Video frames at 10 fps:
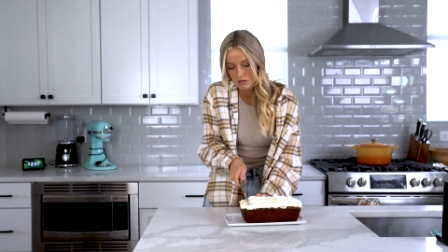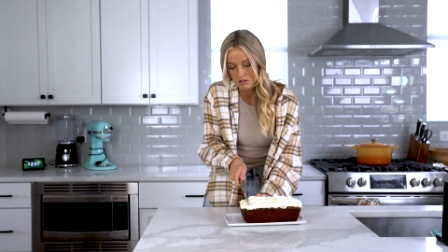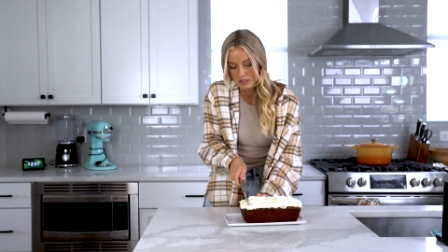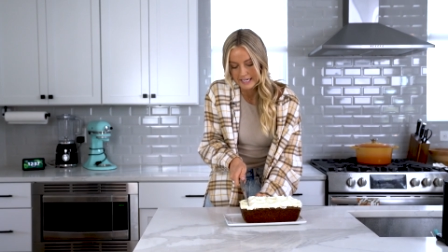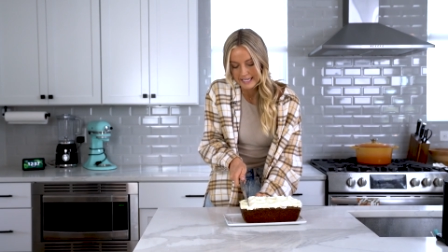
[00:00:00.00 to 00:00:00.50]

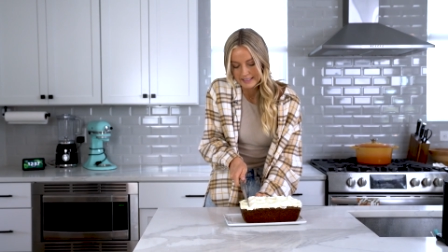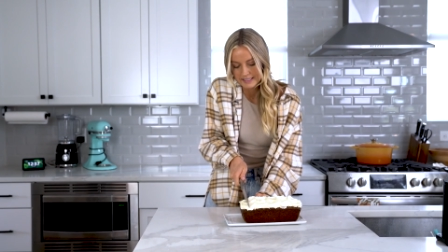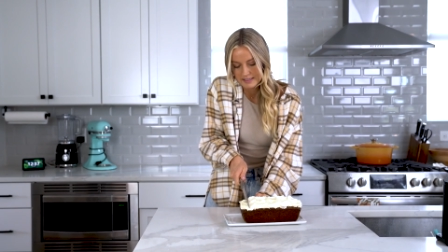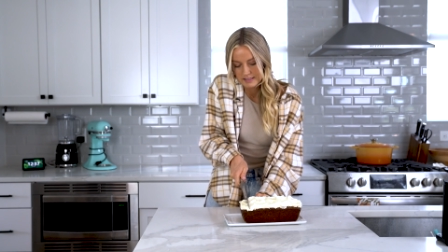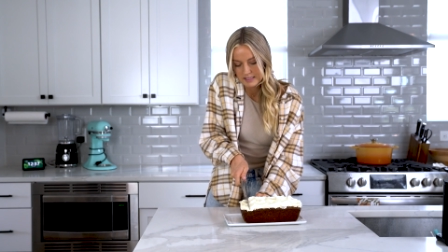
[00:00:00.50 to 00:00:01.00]
All right,
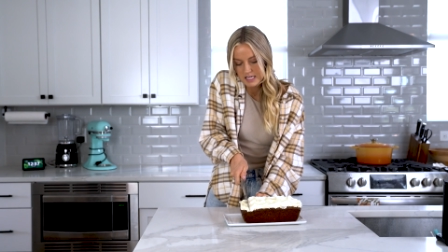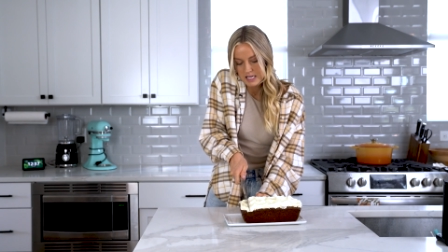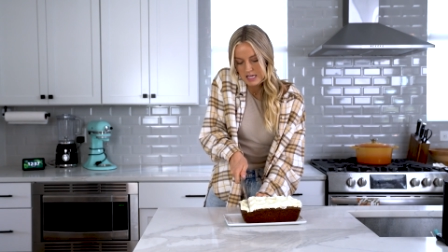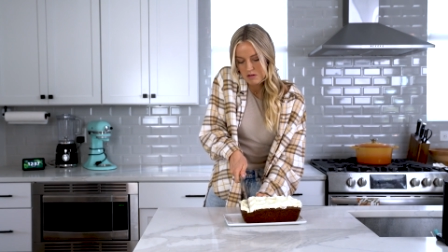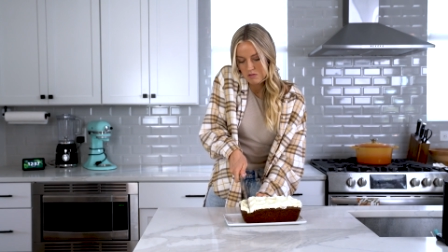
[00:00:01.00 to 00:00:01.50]
let's
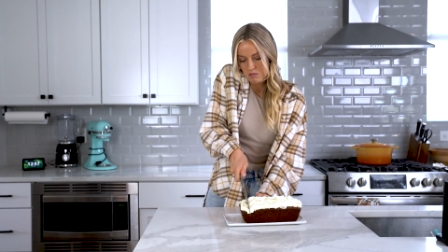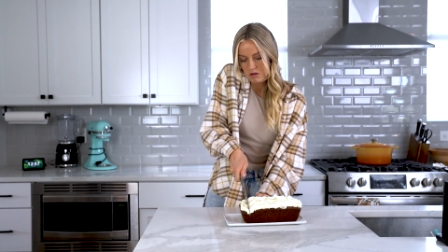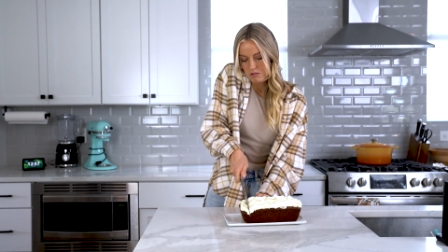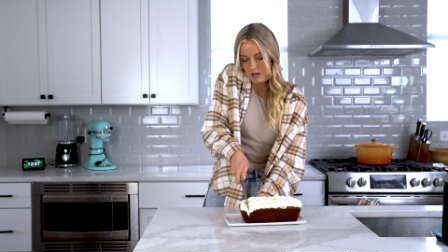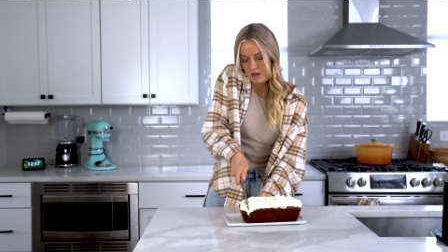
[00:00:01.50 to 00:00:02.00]
see
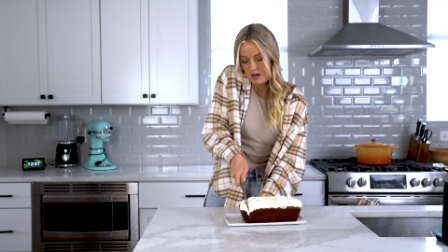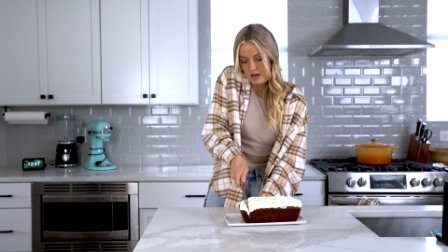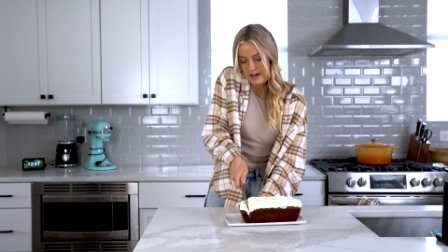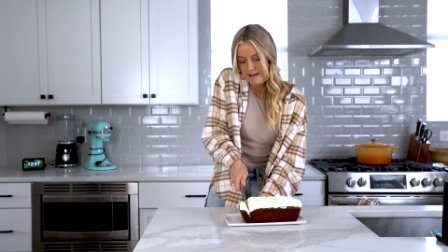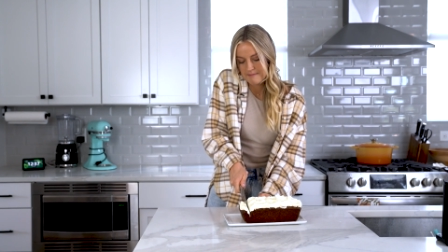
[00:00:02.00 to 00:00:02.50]
what we
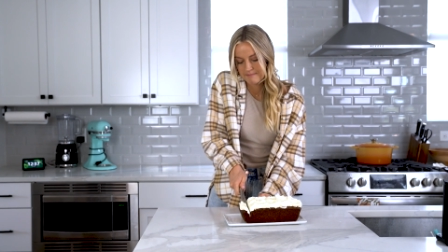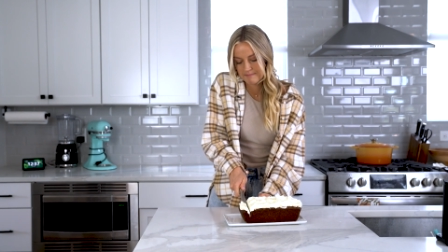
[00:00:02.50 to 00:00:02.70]
got.